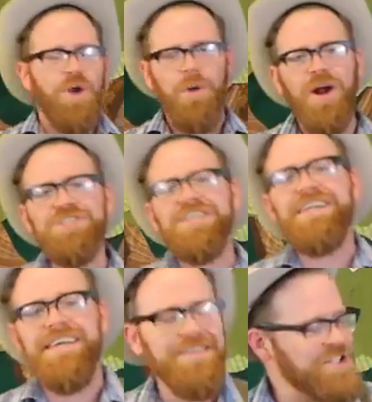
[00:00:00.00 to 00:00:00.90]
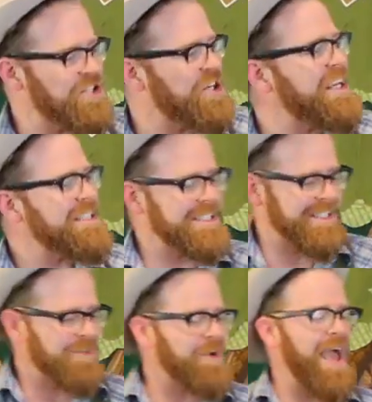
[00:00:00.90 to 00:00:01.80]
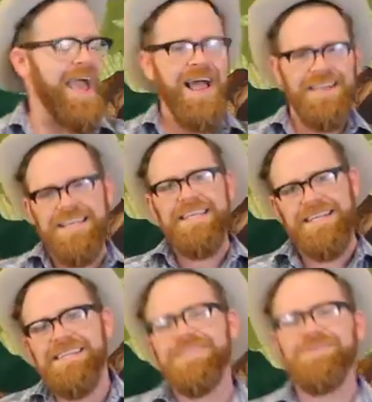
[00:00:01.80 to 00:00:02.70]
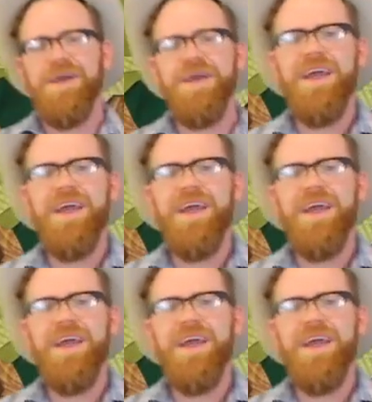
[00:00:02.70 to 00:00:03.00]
Marching in the streets and rallying in the square.